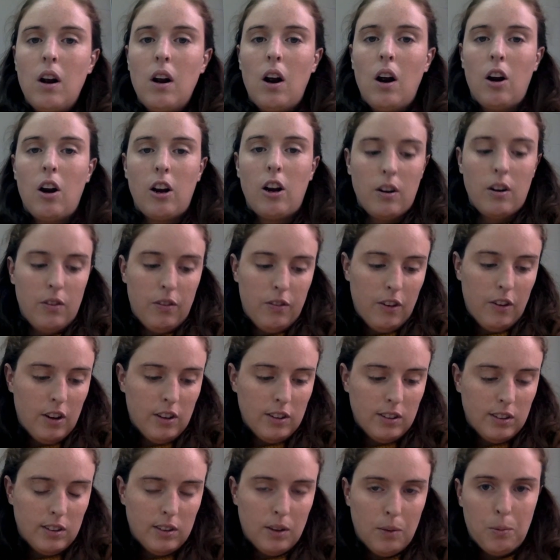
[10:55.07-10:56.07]
are going to
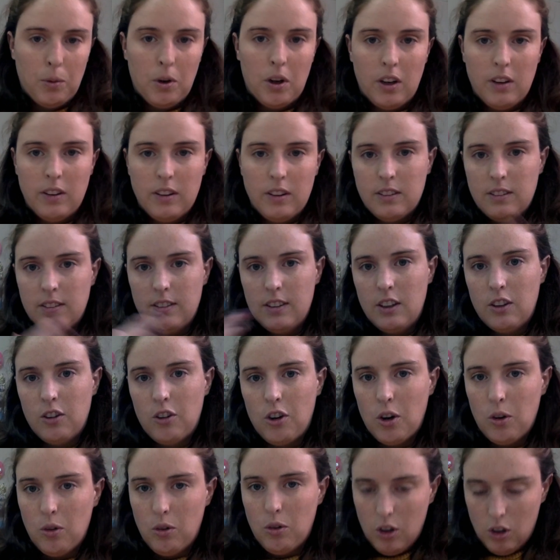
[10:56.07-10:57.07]
fall somewhere in the
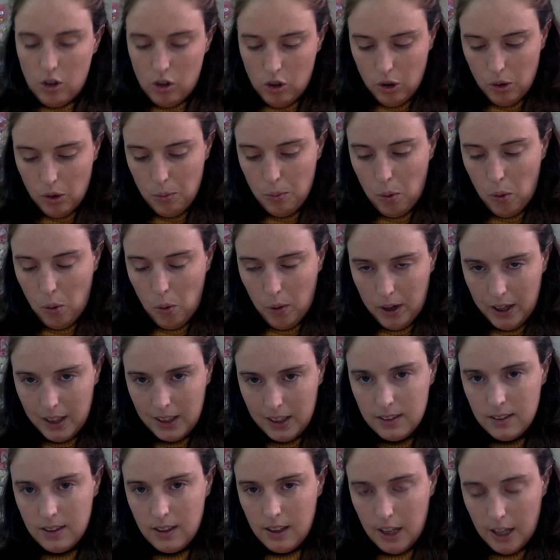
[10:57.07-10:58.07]
0 to 2
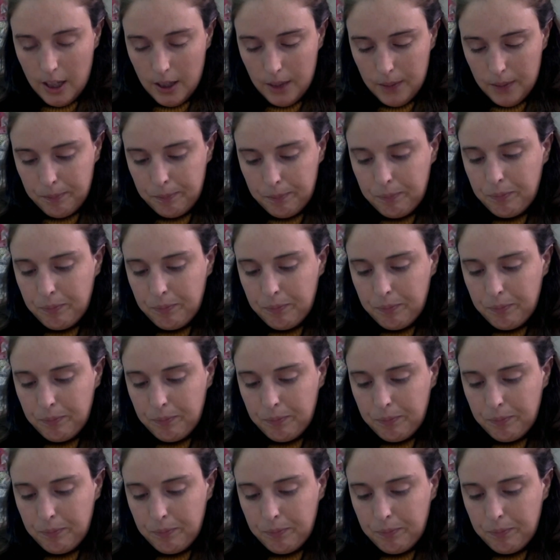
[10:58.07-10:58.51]
points here,